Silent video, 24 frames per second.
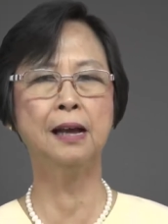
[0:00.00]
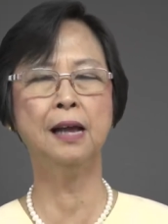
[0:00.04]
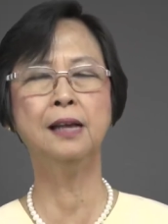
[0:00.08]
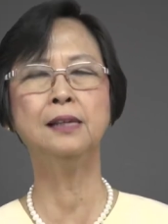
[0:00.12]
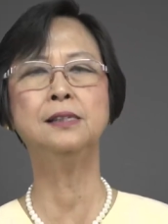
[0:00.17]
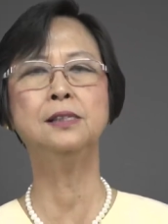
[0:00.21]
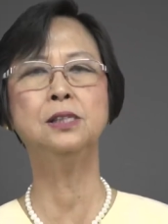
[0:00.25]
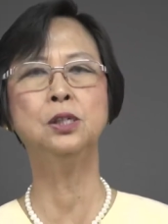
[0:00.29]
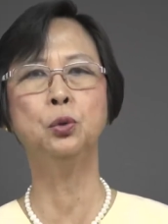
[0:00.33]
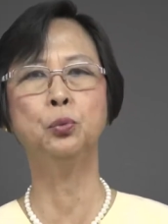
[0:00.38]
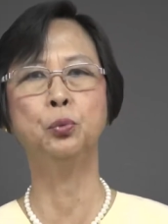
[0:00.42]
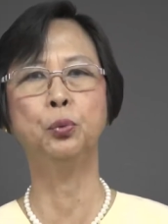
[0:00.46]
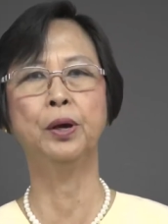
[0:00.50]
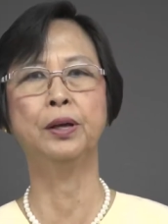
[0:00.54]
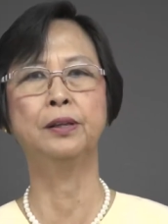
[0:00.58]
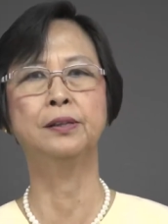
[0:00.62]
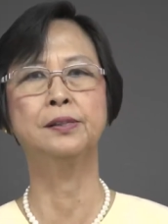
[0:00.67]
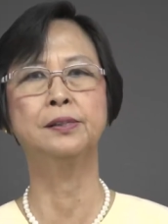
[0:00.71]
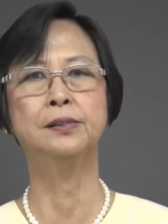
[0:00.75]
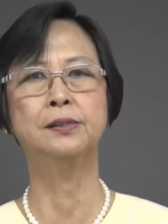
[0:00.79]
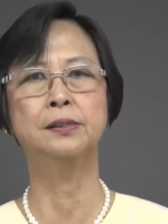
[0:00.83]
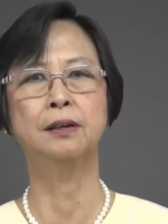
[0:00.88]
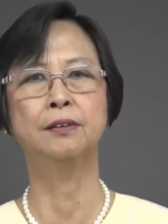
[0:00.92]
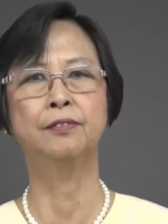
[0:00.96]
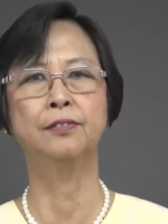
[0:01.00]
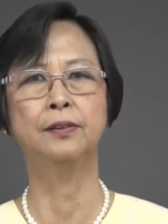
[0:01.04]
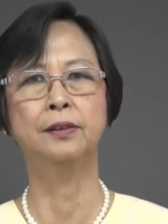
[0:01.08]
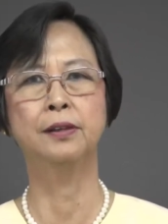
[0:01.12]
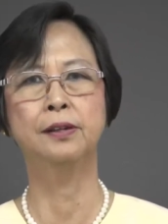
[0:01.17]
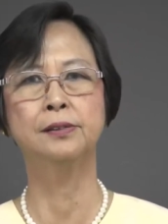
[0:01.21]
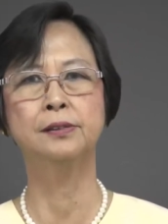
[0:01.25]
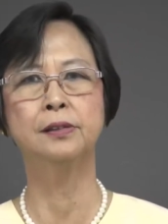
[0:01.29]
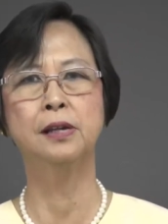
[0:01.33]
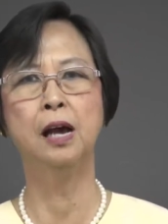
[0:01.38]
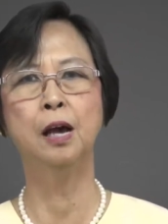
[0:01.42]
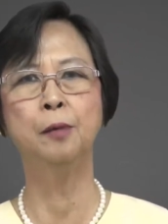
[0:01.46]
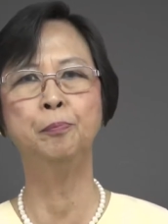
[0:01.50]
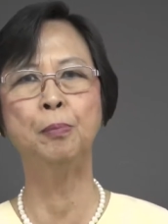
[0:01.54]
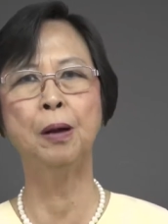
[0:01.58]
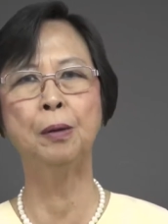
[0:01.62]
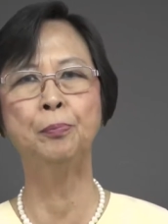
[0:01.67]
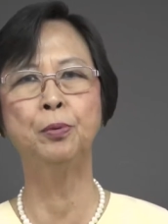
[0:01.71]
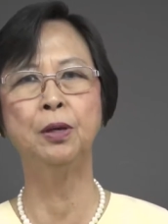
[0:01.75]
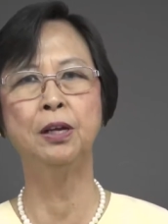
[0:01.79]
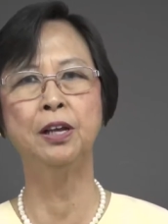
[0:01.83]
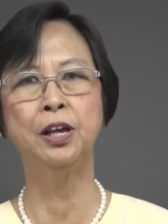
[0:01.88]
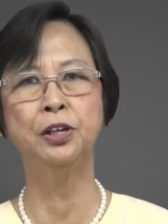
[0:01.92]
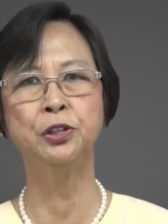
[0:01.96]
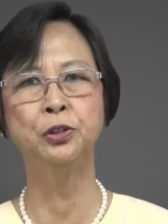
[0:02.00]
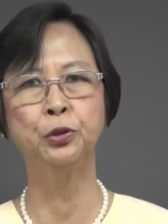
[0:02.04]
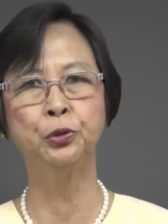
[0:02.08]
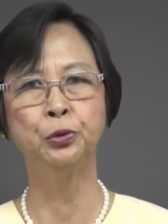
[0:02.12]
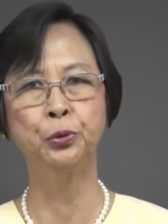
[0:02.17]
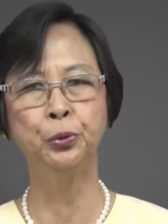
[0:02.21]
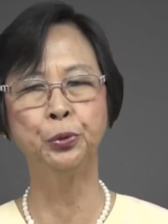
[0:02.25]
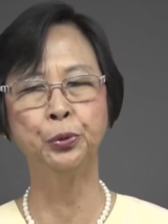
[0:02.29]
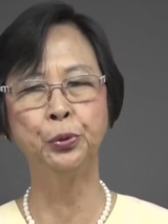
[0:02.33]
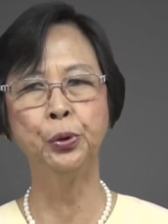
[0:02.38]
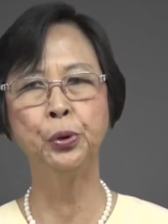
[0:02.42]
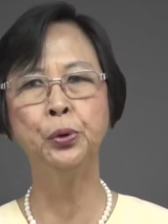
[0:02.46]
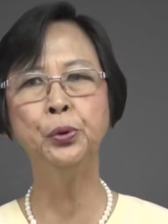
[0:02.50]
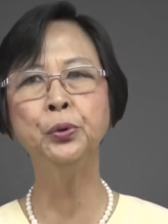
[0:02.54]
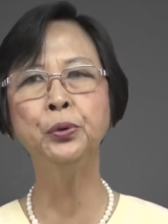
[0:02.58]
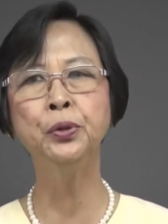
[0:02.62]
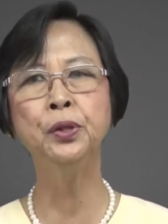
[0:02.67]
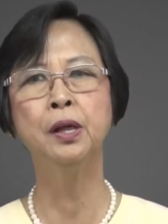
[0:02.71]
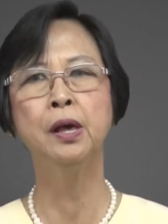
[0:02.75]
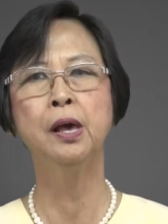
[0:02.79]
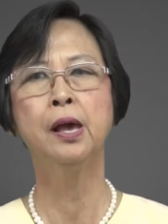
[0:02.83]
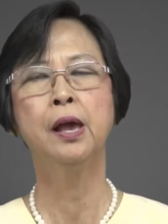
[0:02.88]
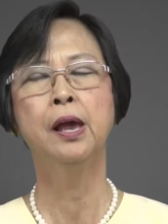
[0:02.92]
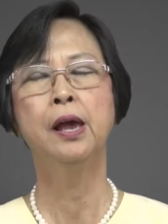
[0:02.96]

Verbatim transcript: consequence of this high population growth